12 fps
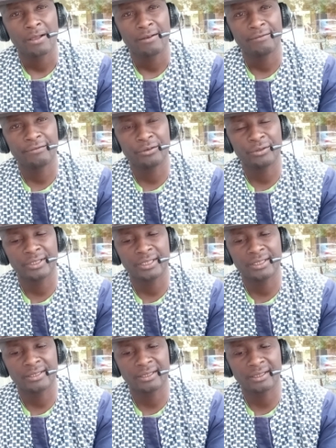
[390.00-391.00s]
for
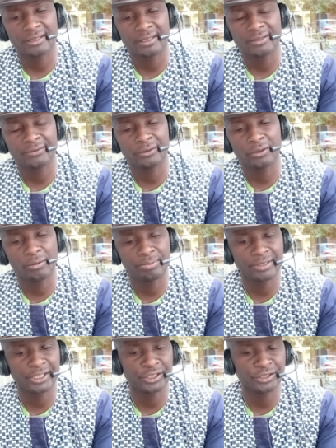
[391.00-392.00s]
the successful
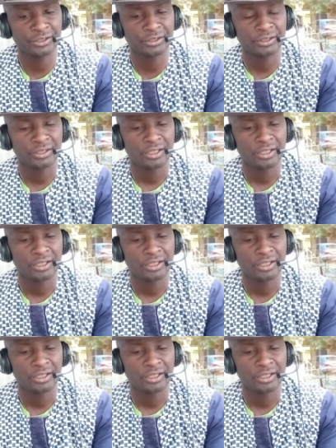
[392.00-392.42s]
operation